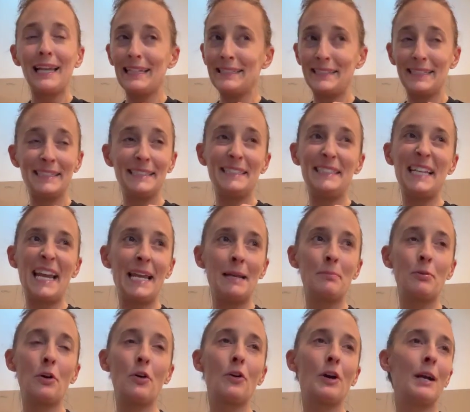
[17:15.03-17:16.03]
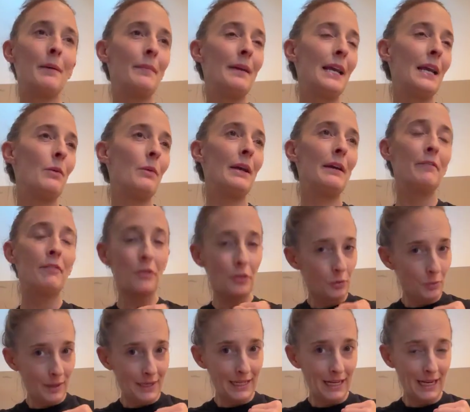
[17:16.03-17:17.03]
It's insane programming. We have
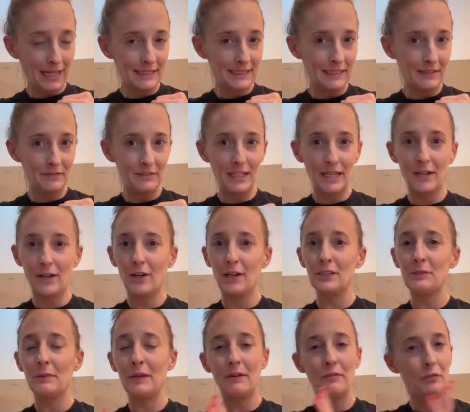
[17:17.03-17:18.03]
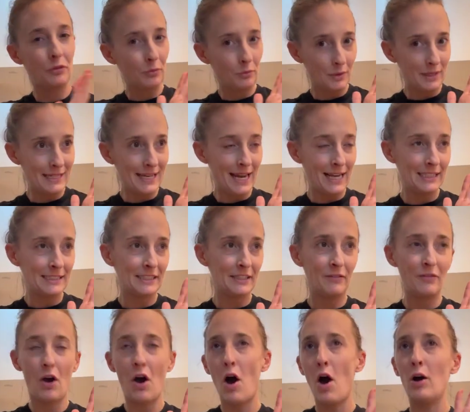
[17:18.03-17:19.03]
3 nights of dinners. We have 3 days
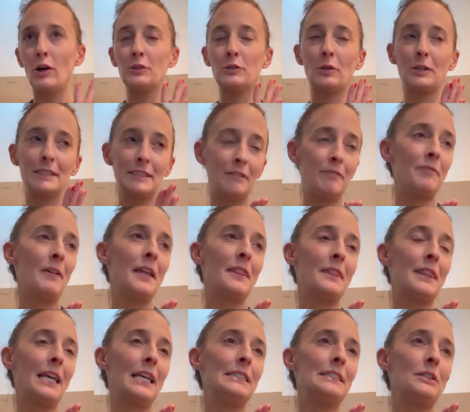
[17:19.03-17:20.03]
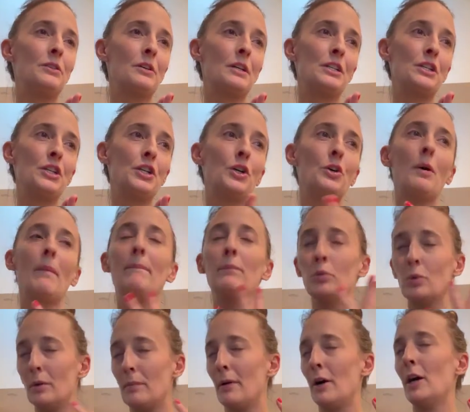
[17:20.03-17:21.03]
of all sorts of fun things you can do. A
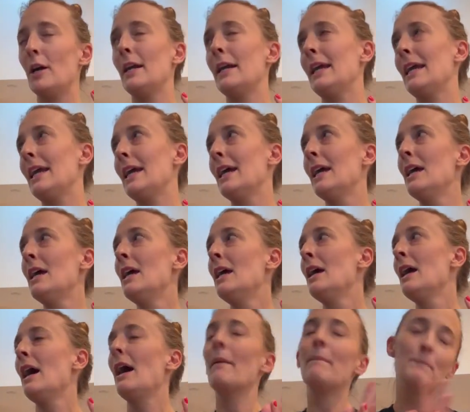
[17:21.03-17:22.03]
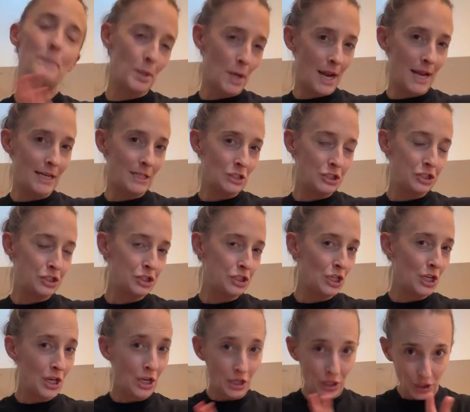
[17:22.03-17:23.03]
pool party, a brunch,
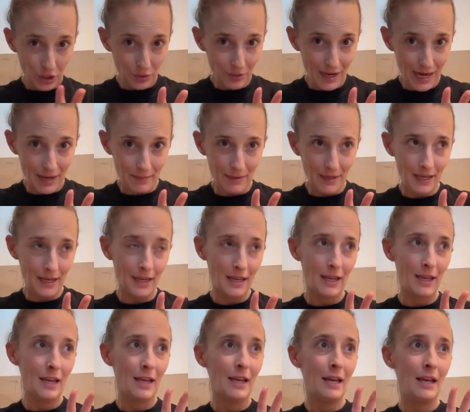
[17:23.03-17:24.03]
you name it.